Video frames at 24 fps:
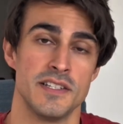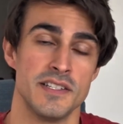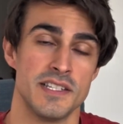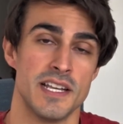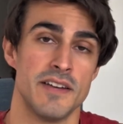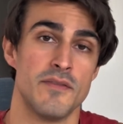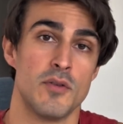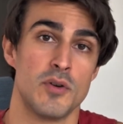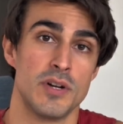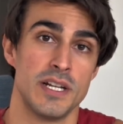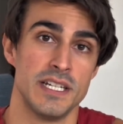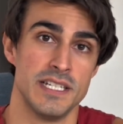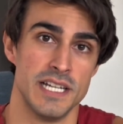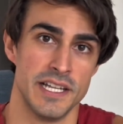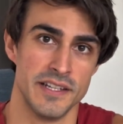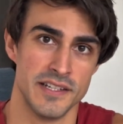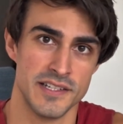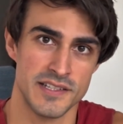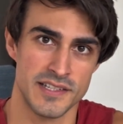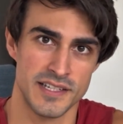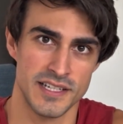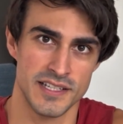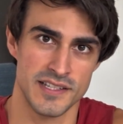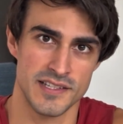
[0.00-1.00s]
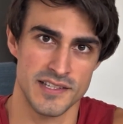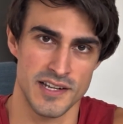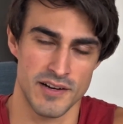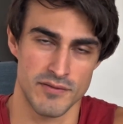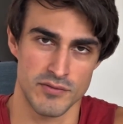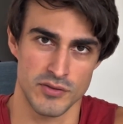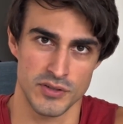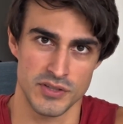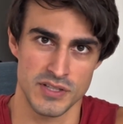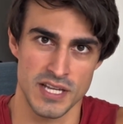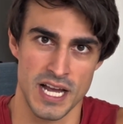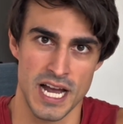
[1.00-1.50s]
I've already done this kit several
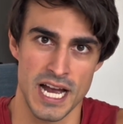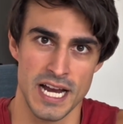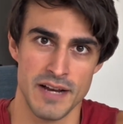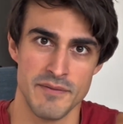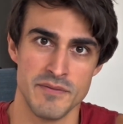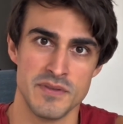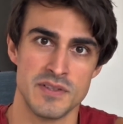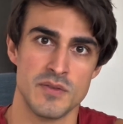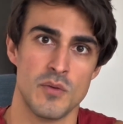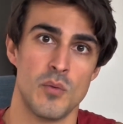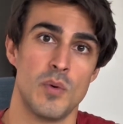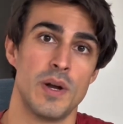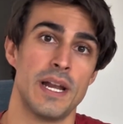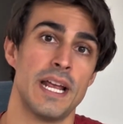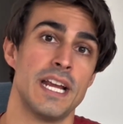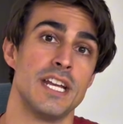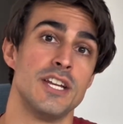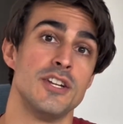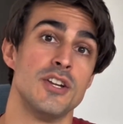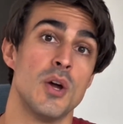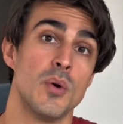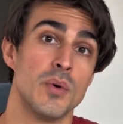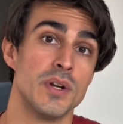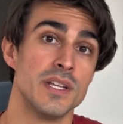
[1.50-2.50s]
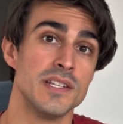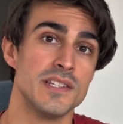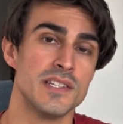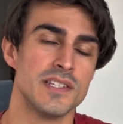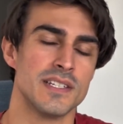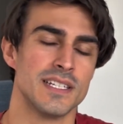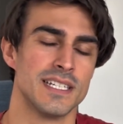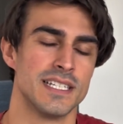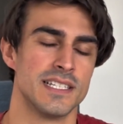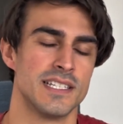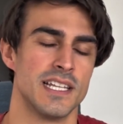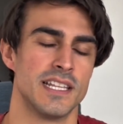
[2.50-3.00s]
times, what I noticed
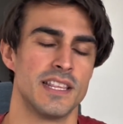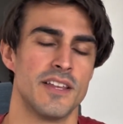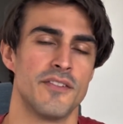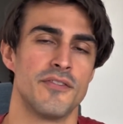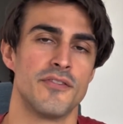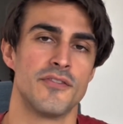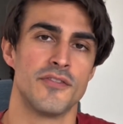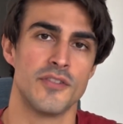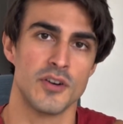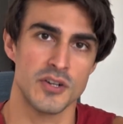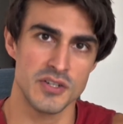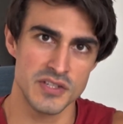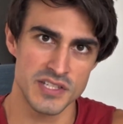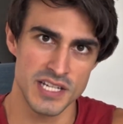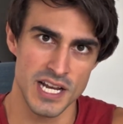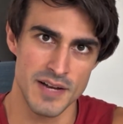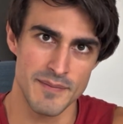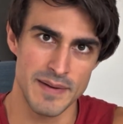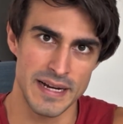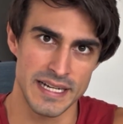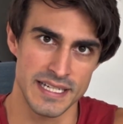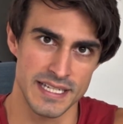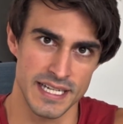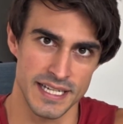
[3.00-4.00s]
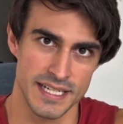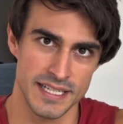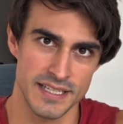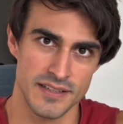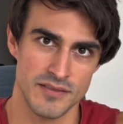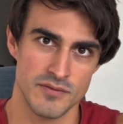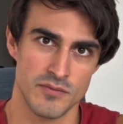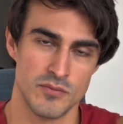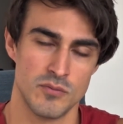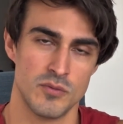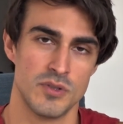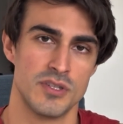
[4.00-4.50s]
is that the first time I did it,
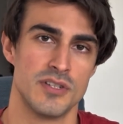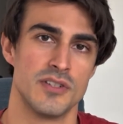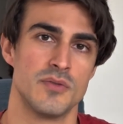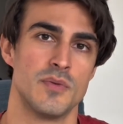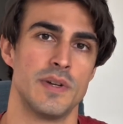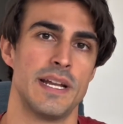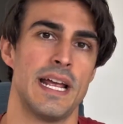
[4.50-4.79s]
which is when I